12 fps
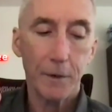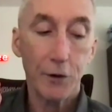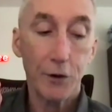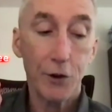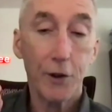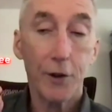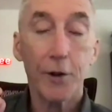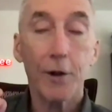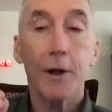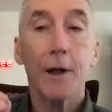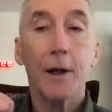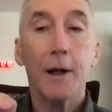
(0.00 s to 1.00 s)

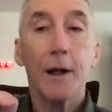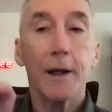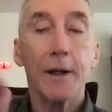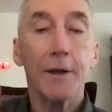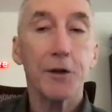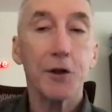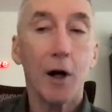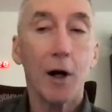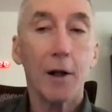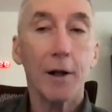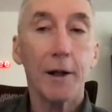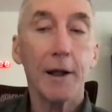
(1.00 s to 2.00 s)
sugar in the
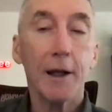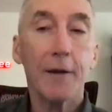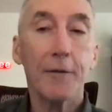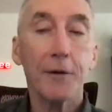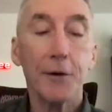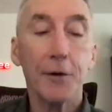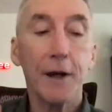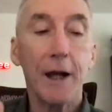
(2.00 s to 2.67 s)
chocolate in the afternoon.